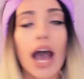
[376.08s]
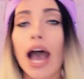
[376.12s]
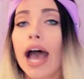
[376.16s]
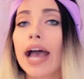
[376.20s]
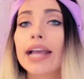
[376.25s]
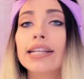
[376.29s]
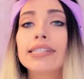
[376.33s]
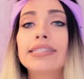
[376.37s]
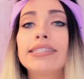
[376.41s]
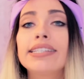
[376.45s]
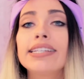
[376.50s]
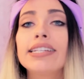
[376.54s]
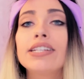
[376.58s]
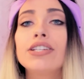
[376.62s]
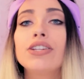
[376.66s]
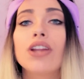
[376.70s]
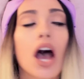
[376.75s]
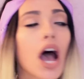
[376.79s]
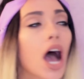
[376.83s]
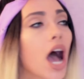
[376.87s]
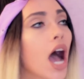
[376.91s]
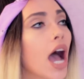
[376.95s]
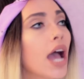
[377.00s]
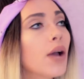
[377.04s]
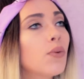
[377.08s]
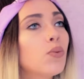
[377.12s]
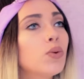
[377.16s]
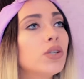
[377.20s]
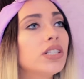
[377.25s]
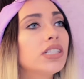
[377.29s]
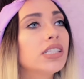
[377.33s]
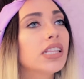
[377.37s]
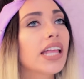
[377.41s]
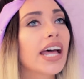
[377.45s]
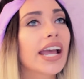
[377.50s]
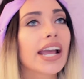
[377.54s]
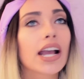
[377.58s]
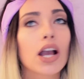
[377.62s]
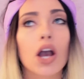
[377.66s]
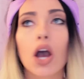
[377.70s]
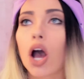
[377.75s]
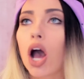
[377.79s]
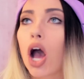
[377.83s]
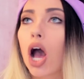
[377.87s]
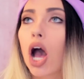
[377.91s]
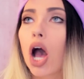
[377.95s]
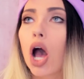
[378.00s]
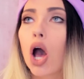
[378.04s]
I didn't, I was like,
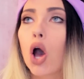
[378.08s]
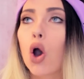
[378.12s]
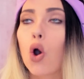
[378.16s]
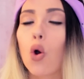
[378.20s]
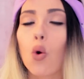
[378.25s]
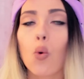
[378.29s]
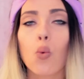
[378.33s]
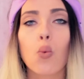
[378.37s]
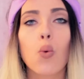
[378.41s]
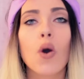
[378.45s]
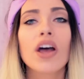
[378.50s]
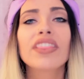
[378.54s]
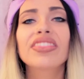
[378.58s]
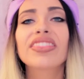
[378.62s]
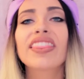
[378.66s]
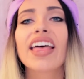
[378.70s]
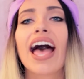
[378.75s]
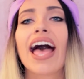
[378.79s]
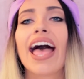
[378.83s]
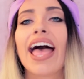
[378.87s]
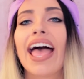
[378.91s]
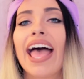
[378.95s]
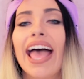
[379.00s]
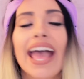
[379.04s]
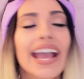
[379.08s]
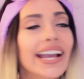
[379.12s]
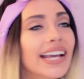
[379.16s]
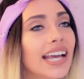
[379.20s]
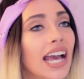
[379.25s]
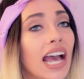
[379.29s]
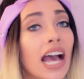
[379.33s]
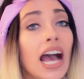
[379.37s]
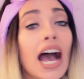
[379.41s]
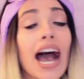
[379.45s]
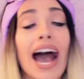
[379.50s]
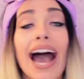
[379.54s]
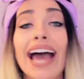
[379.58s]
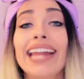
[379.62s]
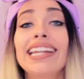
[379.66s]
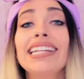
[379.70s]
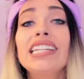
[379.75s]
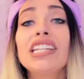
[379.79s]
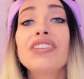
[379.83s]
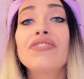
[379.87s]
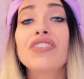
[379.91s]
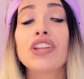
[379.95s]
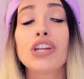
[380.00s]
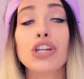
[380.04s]
what the heck? I
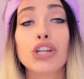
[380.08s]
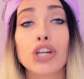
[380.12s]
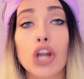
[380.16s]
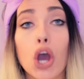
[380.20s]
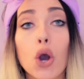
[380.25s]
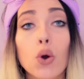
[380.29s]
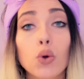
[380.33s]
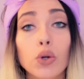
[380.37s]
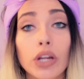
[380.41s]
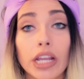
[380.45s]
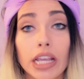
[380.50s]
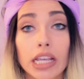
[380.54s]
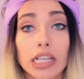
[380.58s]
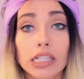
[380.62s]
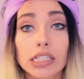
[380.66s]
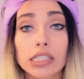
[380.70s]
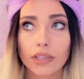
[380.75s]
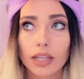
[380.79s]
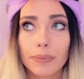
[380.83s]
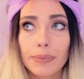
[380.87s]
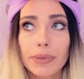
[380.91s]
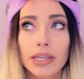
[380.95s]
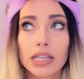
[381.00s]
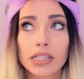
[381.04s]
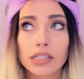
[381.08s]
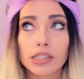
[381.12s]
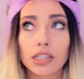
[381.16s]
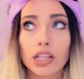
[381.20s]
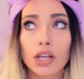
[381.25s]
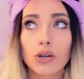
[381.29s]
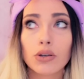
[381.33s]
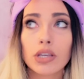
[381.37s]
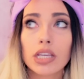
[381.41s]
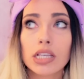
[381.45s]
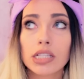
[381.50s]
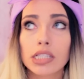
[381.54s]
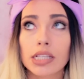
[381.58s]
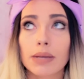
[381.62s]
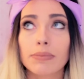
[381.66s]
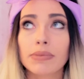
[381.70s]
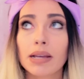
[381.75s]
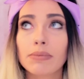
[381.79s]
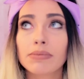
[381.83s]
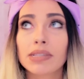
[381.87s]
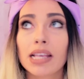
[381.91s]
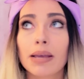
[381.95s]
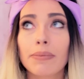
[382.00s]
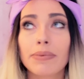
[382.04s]
didn't even notice because Loki
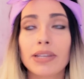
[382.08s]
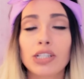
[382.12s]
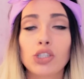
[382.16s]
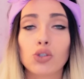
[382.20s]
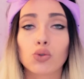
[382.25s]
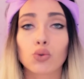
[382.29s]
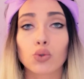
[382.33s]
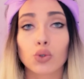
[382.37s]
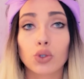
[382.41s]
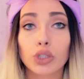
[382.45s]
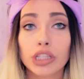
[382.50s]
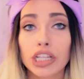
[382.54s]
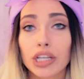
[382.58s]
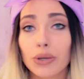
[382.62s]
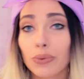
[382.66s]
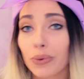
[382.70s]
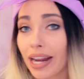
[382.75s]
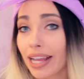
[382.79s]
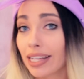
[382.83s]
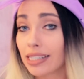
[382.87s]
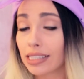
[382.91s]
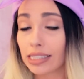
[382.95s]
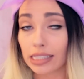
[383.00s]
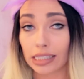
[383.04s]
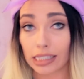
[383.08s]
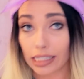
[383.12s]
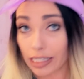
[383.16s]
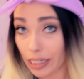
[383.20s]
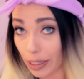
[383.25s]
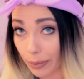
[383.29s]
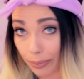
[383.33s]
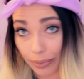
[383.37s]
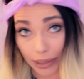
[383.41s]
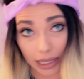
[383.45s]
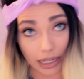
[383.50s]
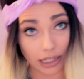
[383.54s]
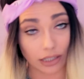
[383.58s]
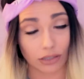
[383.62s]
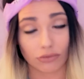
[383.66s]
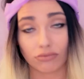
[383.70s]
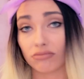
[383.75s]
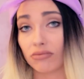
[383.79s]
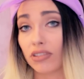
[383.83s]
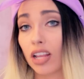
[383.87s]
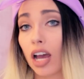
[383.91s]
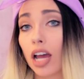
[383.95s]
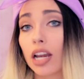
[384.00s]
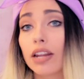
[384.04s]
sometimes I'd be drooling when I sleep
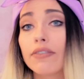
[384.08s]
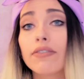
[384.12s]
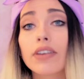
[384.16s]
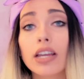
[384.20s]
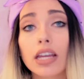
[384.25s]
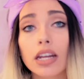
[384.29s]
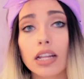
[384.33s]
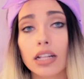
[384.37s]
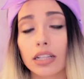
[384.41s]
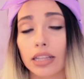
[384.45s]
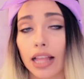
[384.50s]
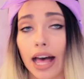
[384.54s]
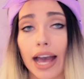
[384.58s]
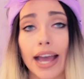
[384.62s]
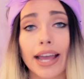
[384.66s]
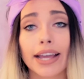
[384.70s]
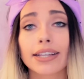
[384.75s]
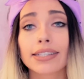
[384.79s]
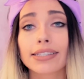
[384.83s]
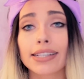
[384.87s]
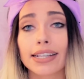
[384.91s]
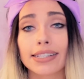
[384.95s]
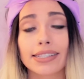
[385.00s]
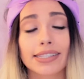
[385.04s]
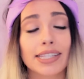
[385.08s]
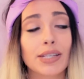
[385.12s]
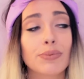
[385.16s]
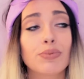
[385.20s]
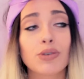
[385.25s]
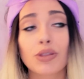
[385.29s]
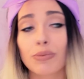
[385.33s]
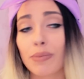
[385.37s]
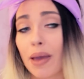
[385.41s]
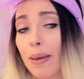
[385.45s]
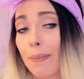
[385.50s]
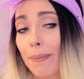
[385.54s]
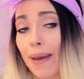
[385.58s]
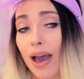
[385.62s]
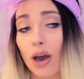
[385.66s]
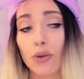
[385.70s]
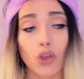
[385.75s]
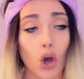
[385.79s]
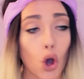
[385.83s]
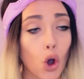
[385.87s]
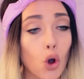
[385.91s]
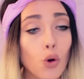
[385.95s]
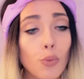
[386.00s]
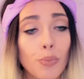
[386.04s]
like not even gonna lie because I sleep with my
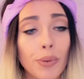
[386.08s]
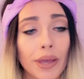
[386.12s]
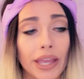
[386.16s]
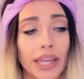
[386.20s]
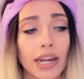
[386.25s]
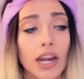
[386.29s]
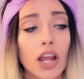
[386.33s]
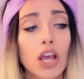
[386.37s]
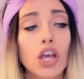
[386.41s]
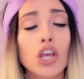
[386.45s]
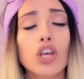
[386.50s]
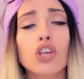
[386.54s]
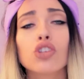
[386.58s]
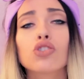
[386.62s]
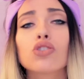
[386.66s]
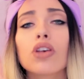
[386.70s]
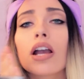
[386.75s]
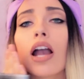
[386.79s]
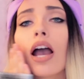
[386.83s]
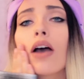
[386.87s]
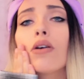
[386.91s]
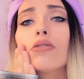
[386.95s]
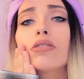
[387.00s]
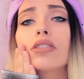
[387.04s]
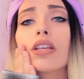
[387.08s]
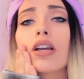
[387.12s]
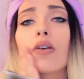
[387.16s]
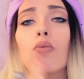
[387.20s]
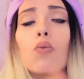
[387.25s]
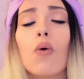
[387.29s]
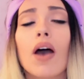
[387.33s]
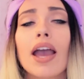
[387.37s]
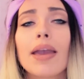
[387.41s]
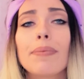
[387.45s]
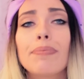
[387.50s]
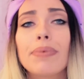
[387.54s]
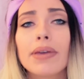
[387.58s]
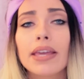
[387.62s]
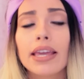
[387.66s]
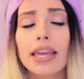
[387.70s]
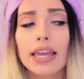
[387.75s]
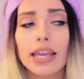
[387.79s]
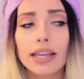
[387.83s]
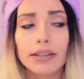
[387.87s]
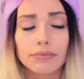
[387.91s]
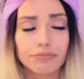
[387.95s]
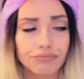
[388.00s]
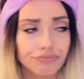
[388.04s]
mouth open so like I was like wiping
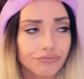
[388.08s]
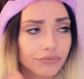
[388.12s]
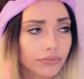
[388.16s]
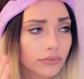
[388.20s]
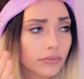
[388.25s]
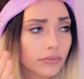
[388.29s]
it